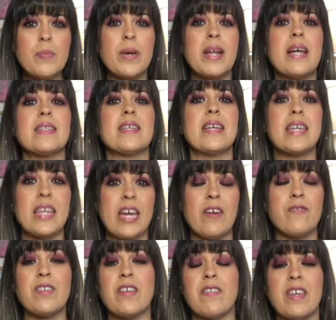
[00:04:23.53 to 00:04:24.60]
but as a
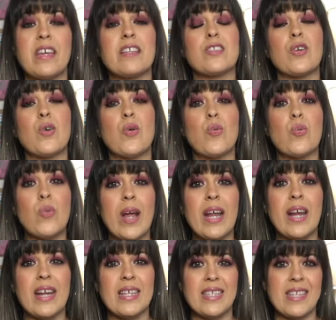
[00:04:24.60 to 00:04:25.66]
gift, I think it's a great
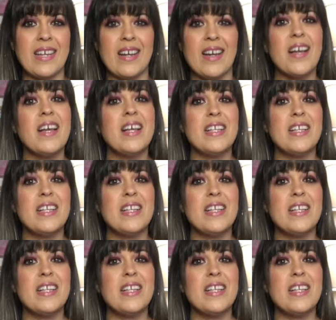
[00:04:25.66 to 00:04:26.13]
idea